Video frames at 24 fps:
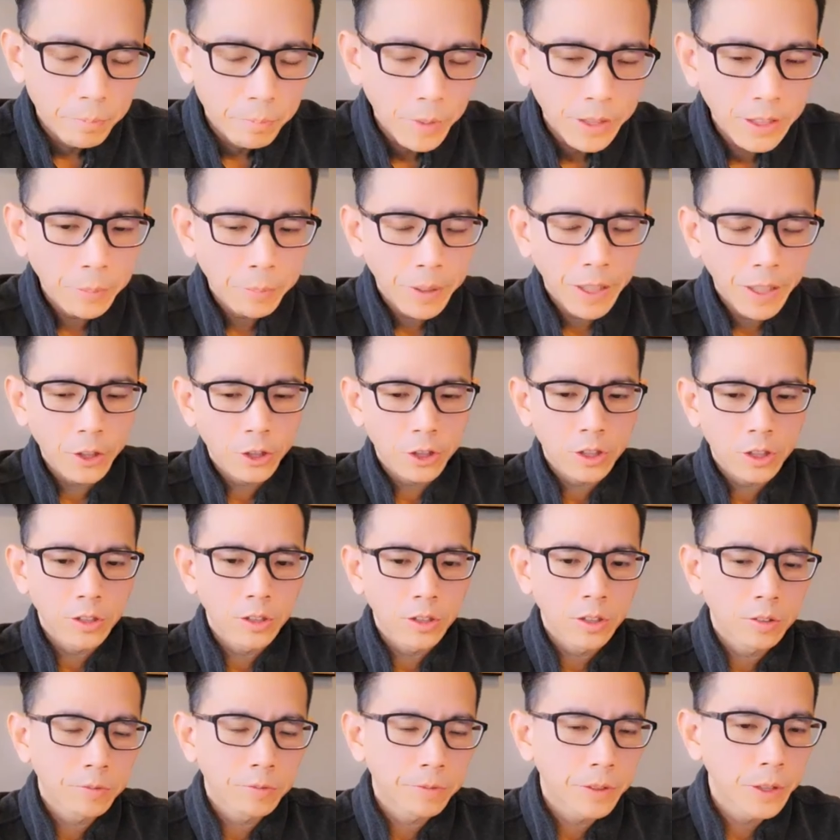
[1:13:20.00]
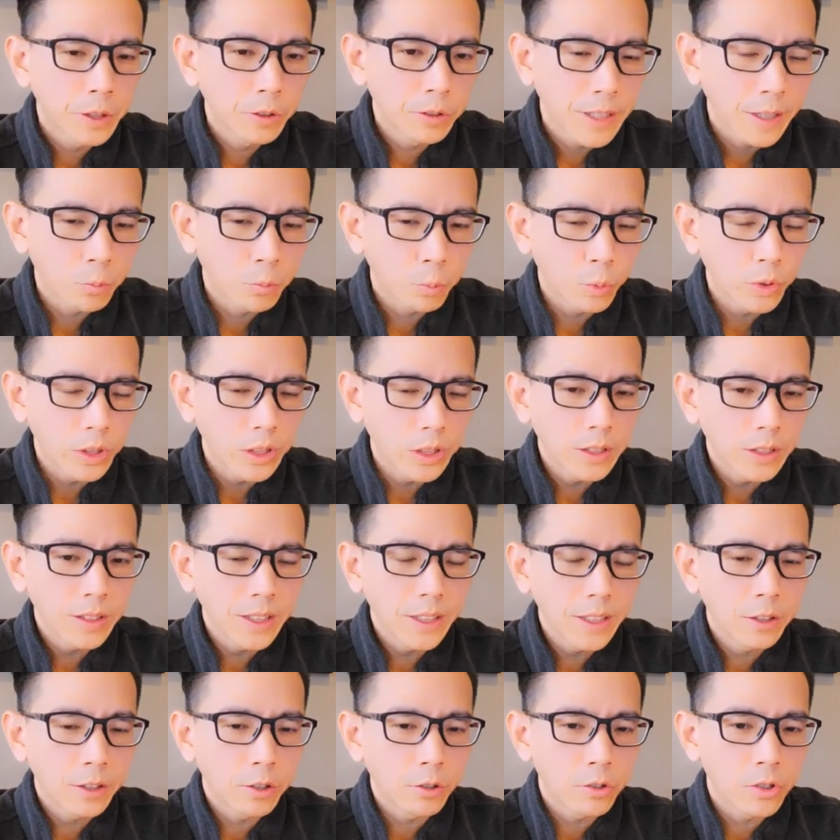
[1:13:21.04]
many patients feel that we
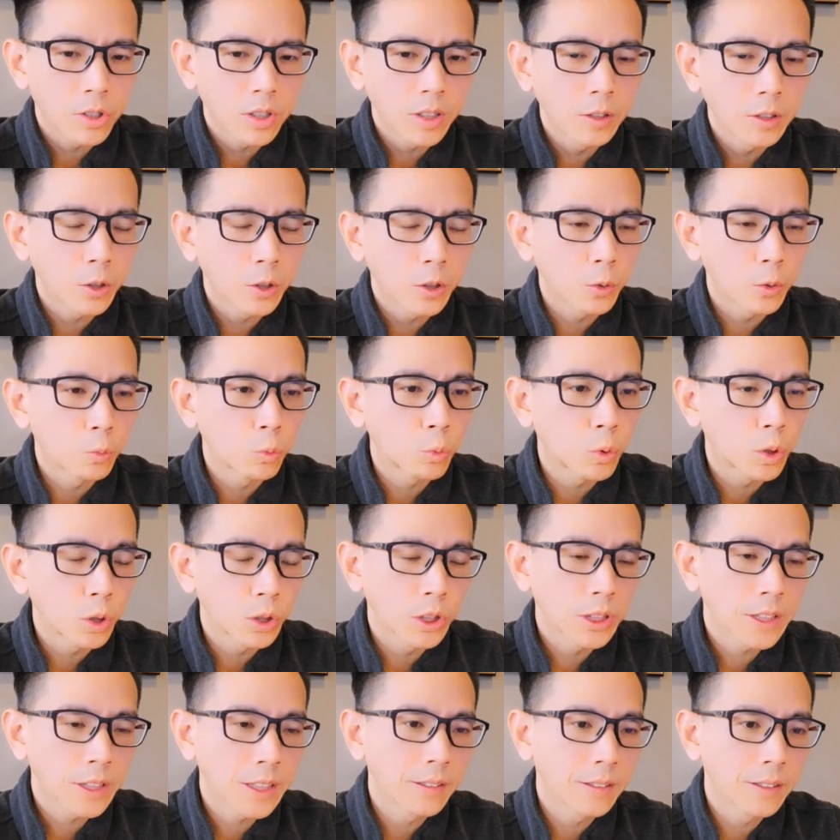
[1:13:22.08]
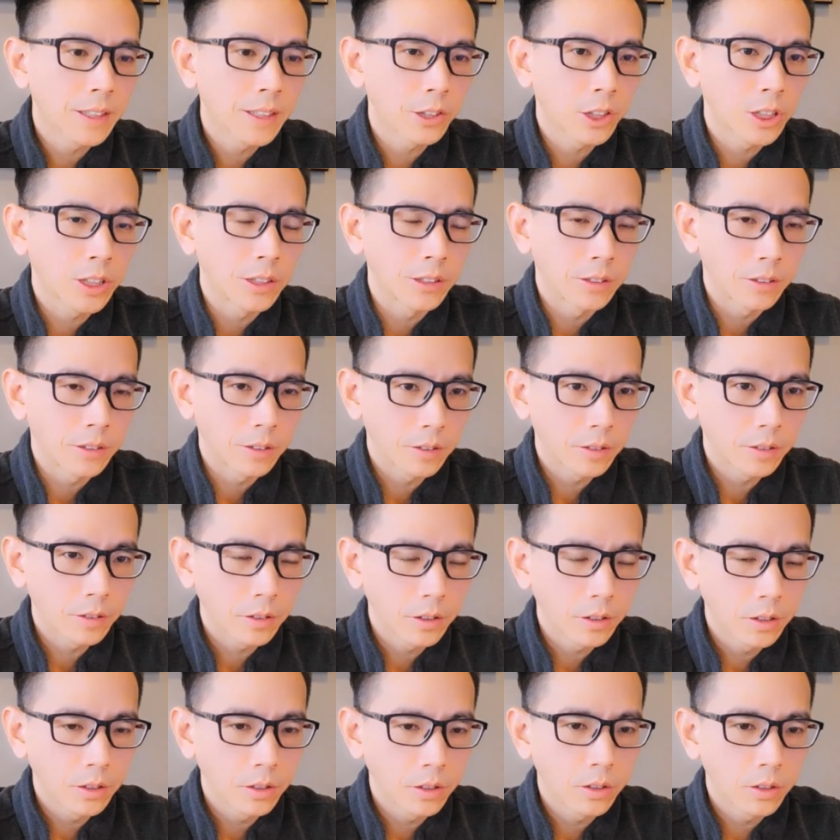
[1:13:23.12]
need to see their worst condition
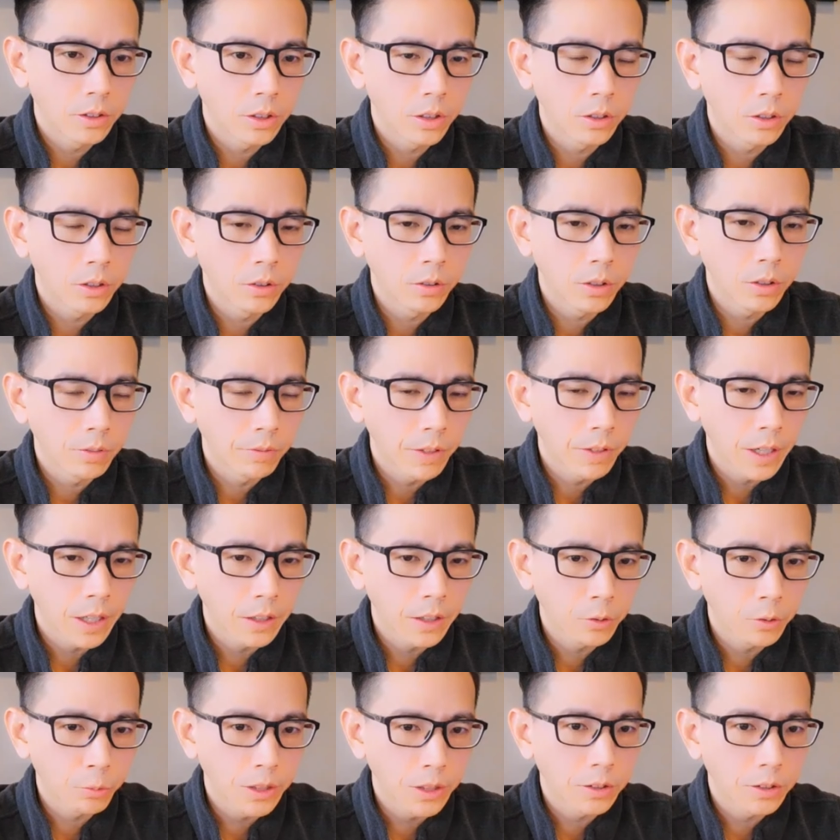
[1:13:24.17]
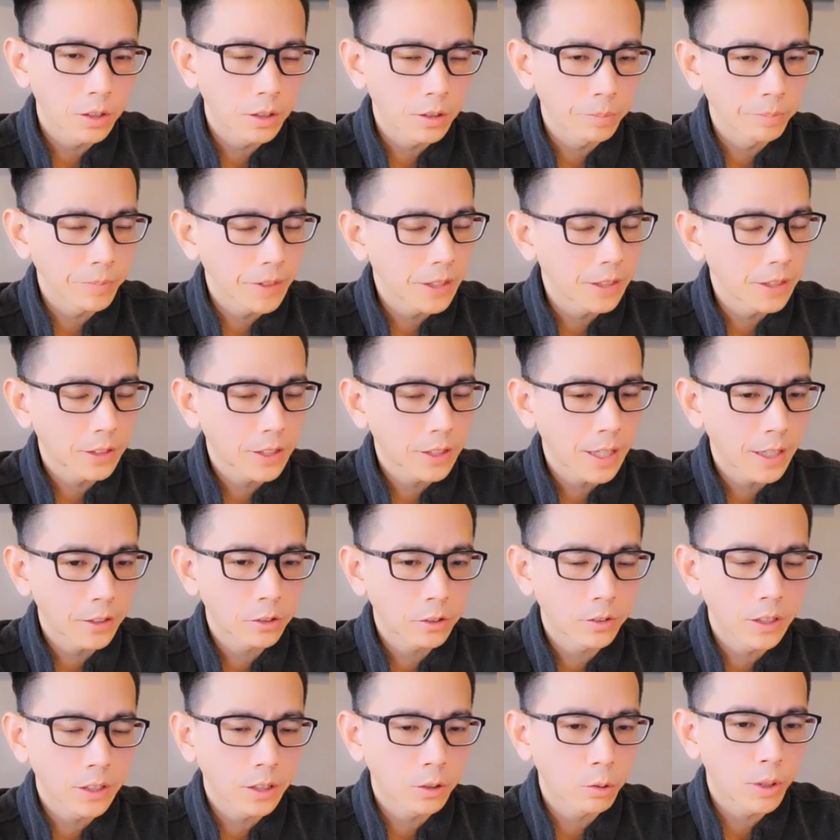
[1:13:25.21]
to evaluate them. It's
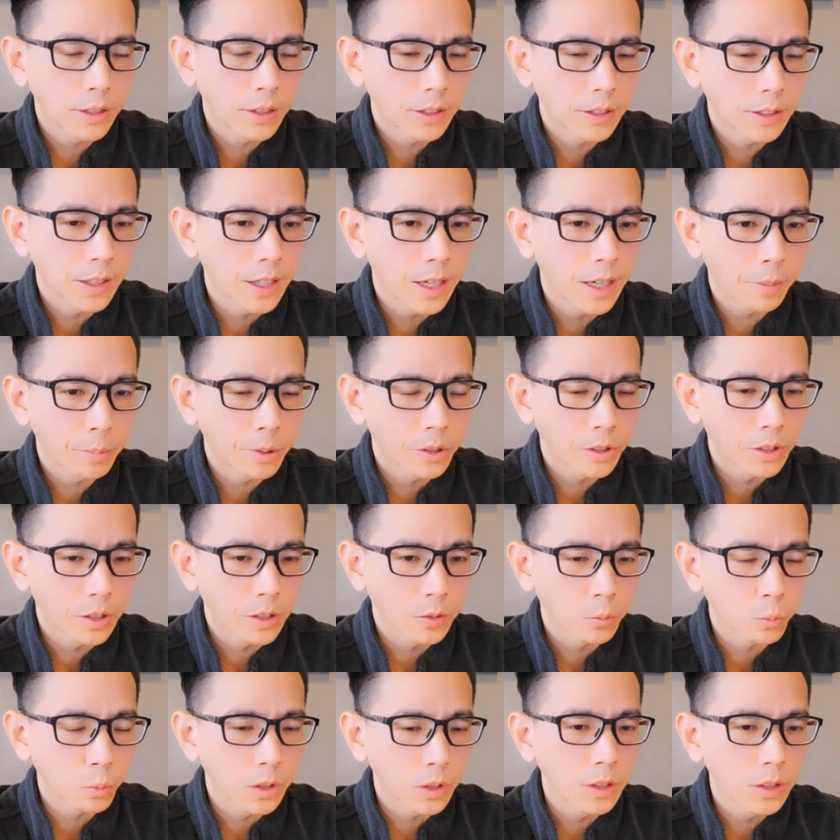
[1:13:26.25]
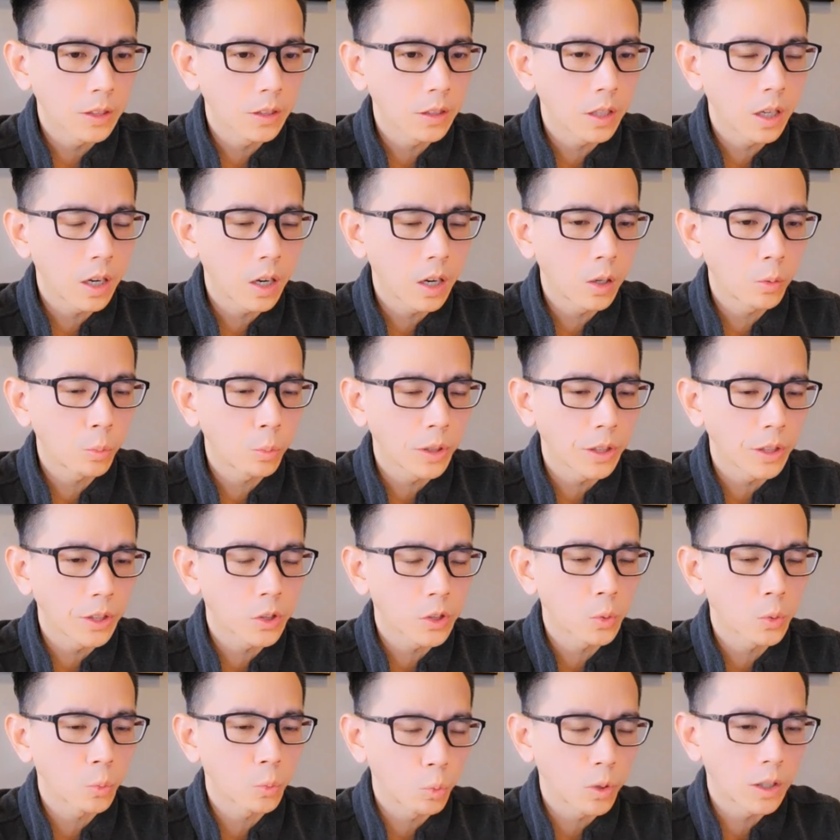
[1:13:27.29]
actually quite the opposite. We
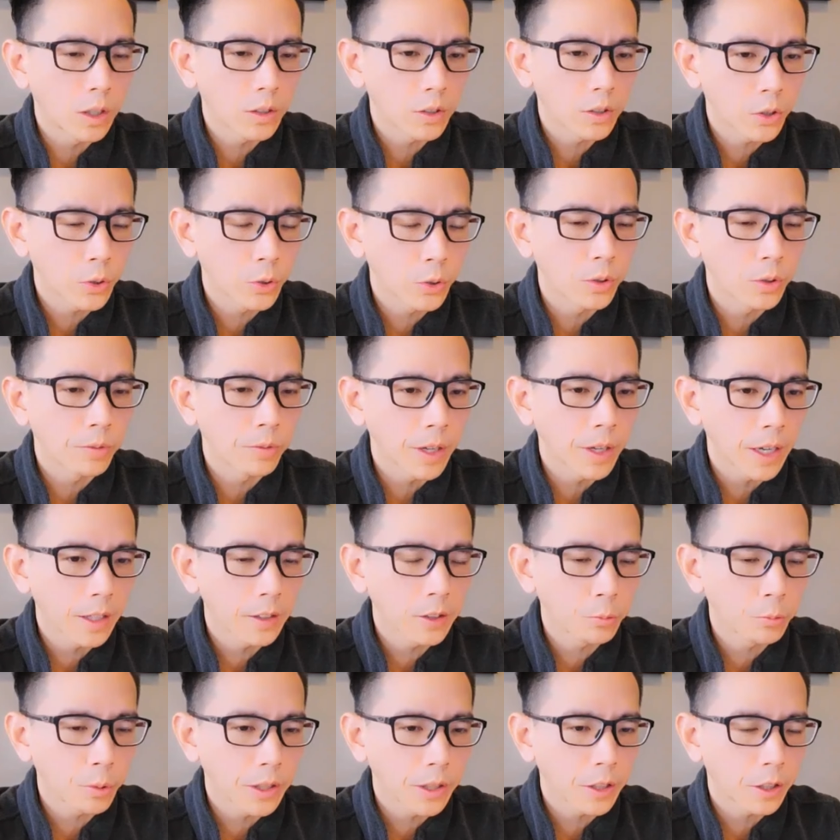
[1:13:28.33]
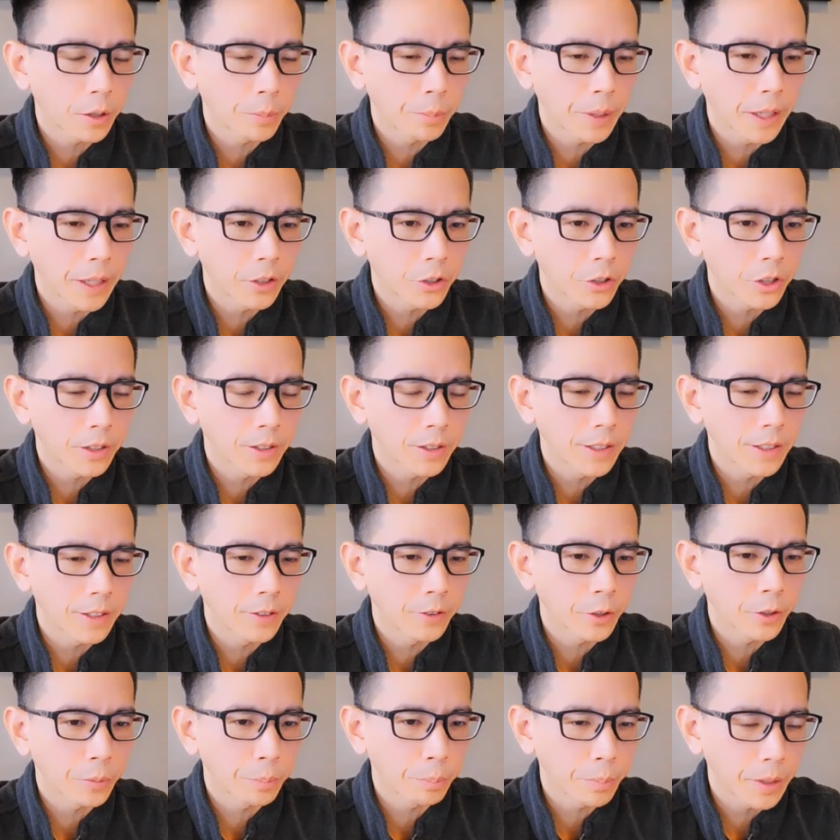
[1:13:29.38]
always want to evaluate our patient
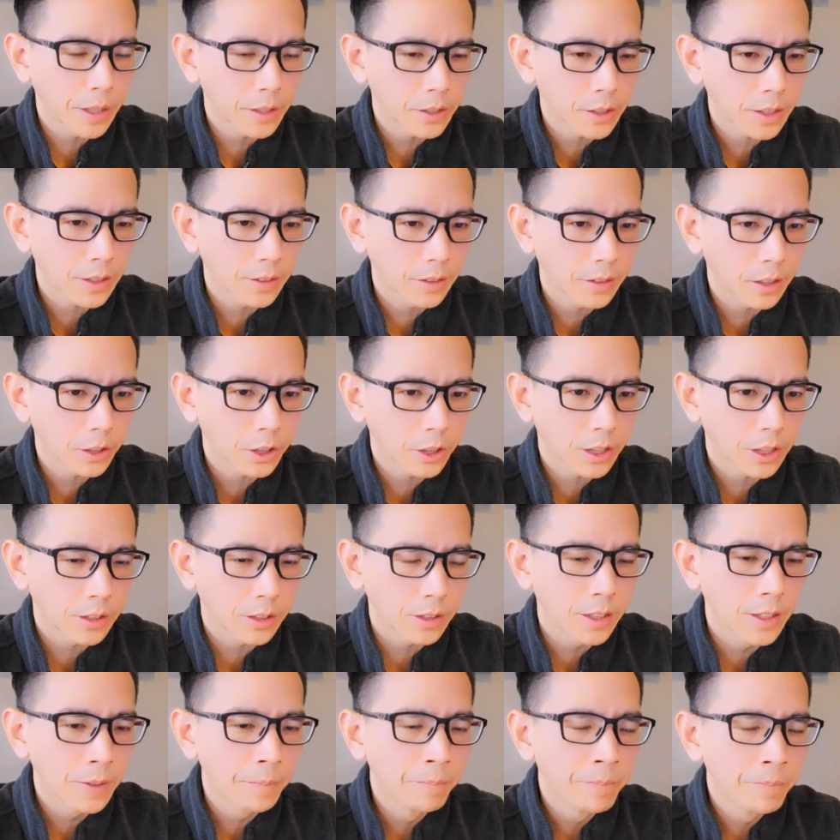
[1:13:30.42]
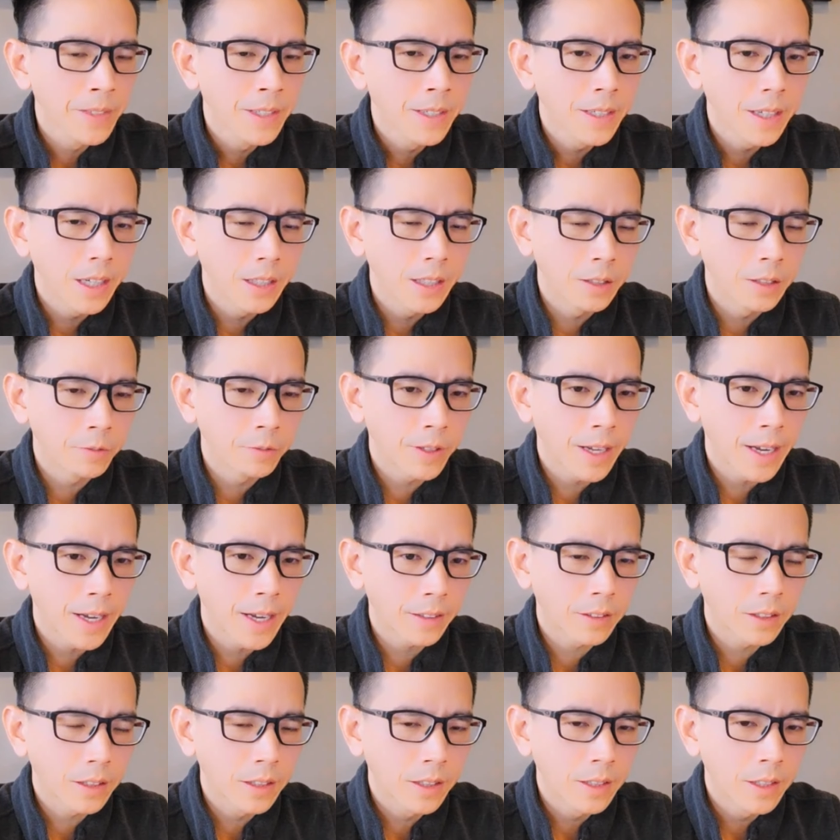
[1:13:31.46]
in their best condition. And in
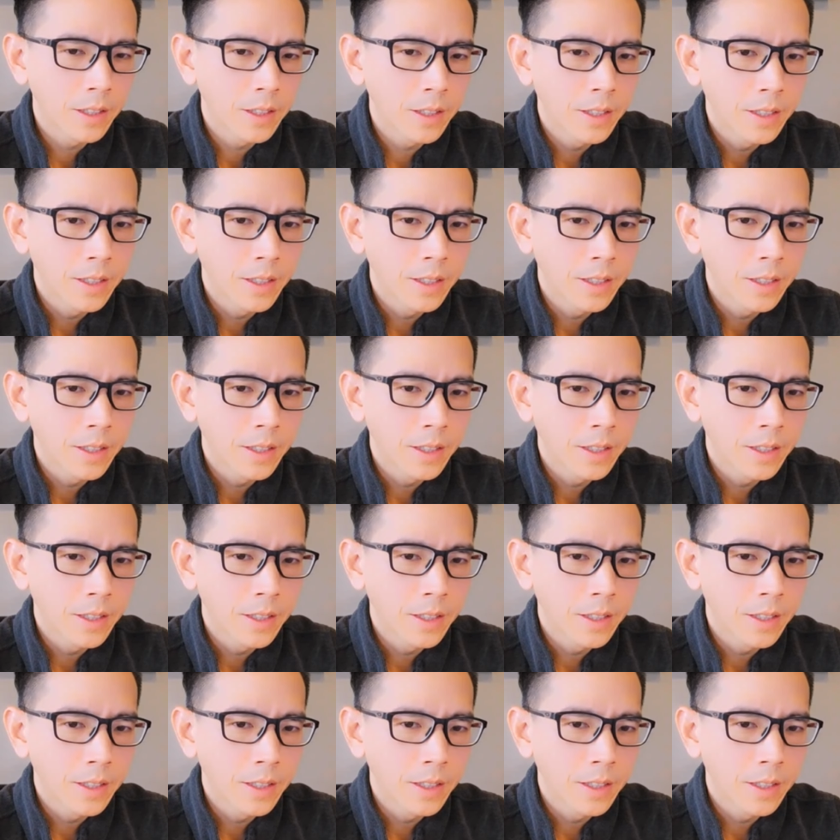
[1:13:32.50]
fact,